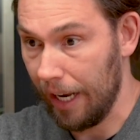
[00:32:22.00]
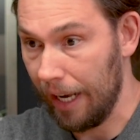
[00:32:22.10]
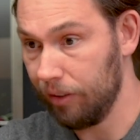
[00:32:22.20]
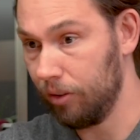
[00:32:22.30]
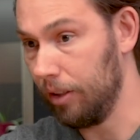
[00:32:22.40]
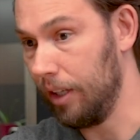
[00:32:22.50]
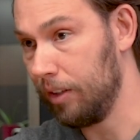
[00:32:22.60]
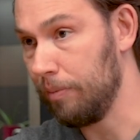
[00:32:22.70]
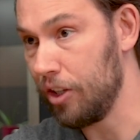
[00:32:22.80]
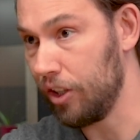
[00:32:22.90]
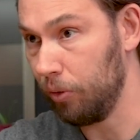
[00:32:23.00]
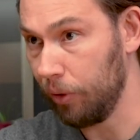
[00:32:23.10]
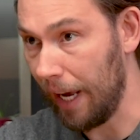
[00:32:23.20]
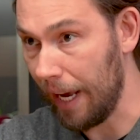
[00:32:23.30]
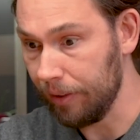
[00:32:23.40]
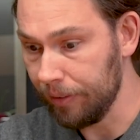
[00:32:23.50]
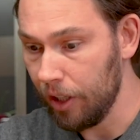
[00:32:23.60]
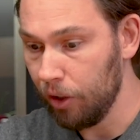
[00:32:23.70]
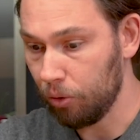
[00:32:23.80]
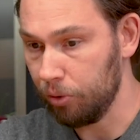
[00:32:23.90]
as much as you can,
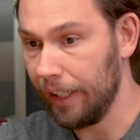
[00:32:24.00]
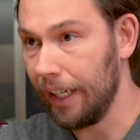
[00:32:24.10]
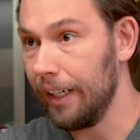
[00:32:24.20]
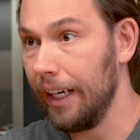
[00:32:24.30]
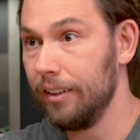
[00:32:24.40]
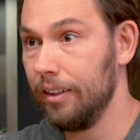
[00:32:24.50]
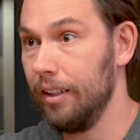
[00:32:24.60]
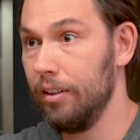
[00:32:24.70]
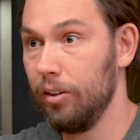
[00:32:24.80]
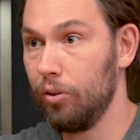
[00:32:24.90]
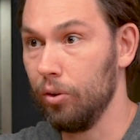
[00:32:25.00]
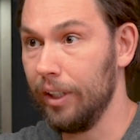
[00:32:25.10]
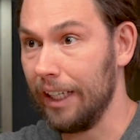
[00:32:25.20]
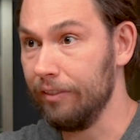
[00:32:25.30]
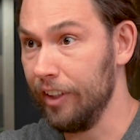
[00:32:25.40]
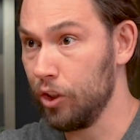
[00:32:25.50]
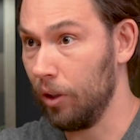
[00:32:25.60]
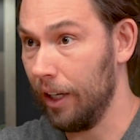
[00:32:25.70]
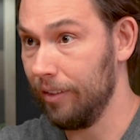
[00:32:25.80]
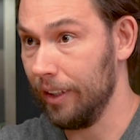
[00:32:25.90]
so they can
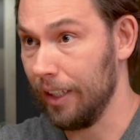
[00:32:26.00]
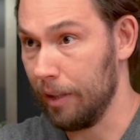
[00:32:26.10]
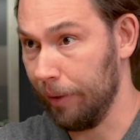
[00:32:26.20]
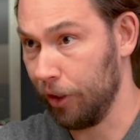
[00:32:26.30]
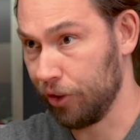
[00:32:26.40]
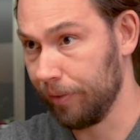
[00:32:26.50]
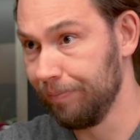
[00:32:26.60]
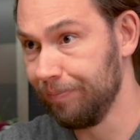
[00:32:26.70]
visualize the entire picture.